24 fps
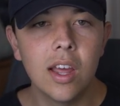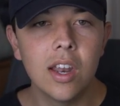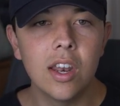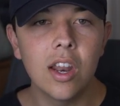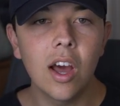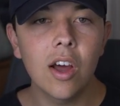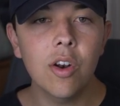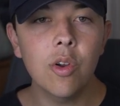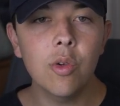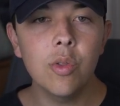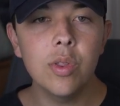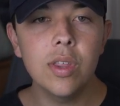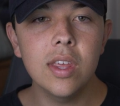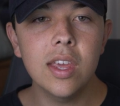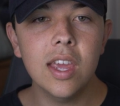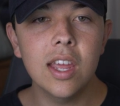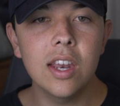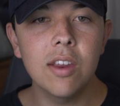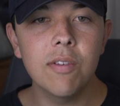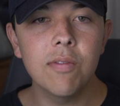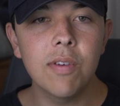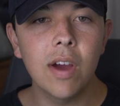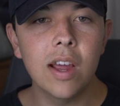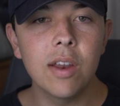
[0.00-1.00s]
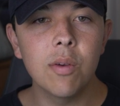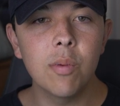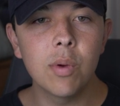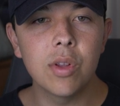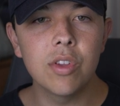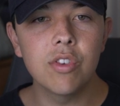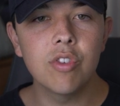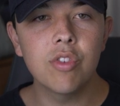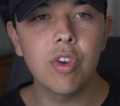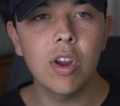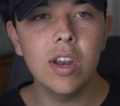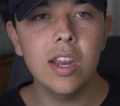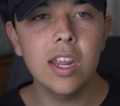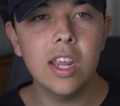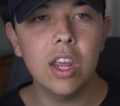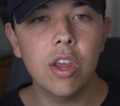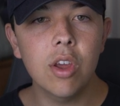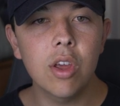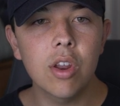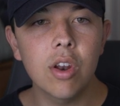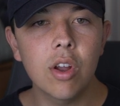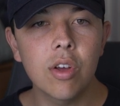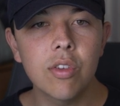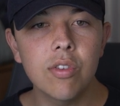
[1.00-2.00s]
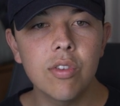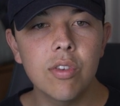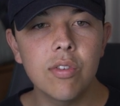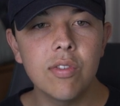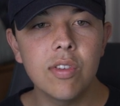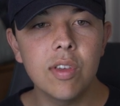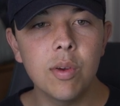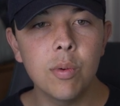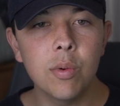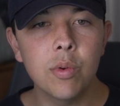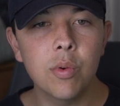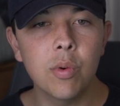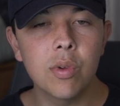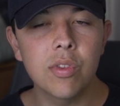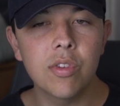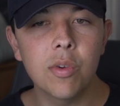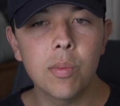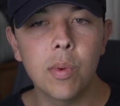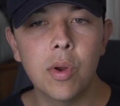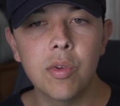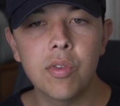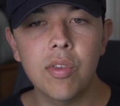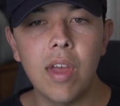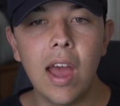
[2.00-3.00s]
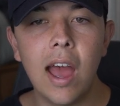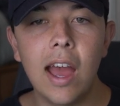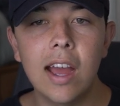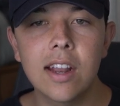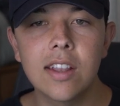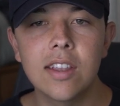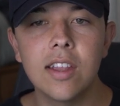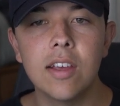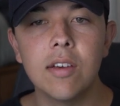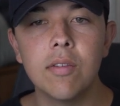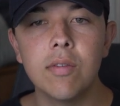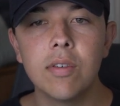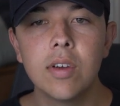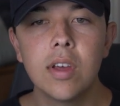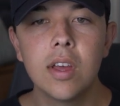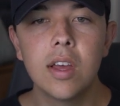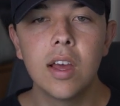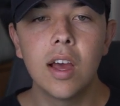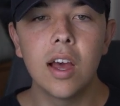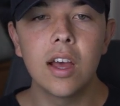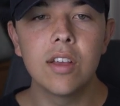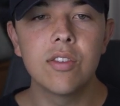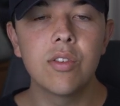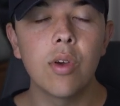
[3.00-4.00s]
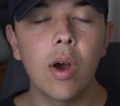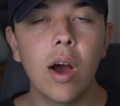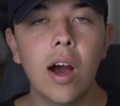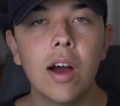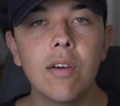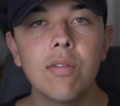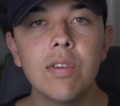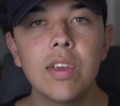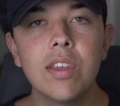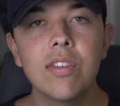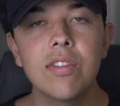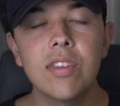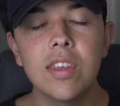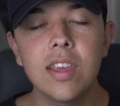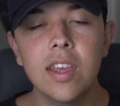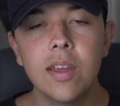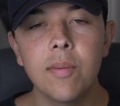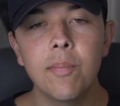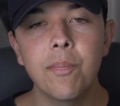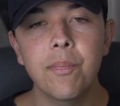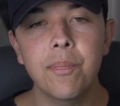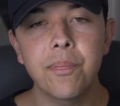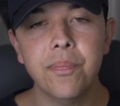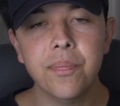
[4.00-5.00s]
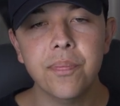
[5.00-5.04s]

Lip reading: Not only can you find what's trending, you can also see which ones are most active. So obviously